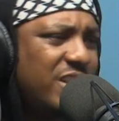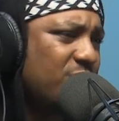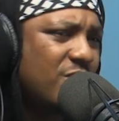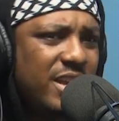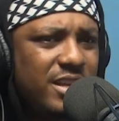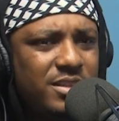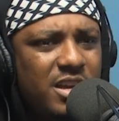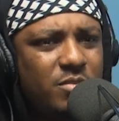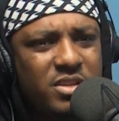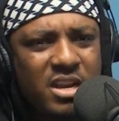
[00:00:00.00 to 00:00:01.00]
I swear, to
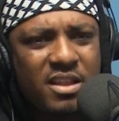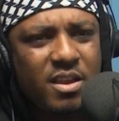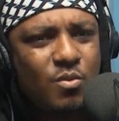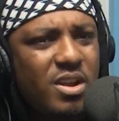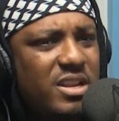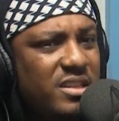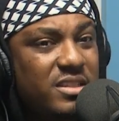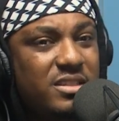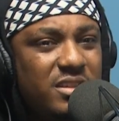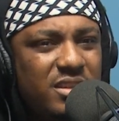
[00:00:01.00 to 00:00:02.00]
come sing at their
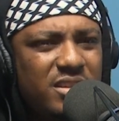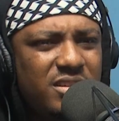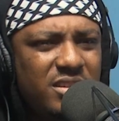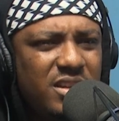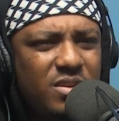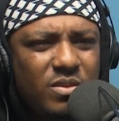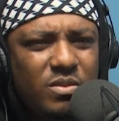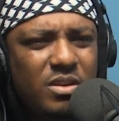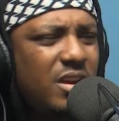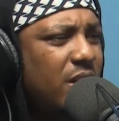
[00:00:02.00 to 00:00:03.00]
weddings,
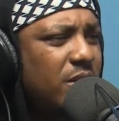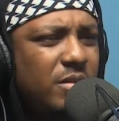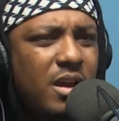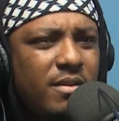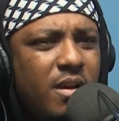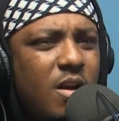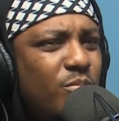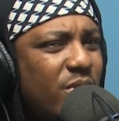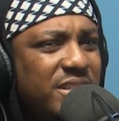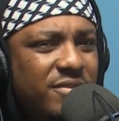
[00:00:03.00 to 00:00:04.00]
other
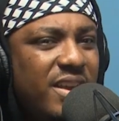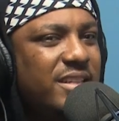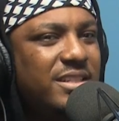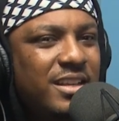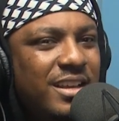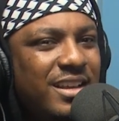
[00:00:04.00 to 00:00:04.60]
corporate events.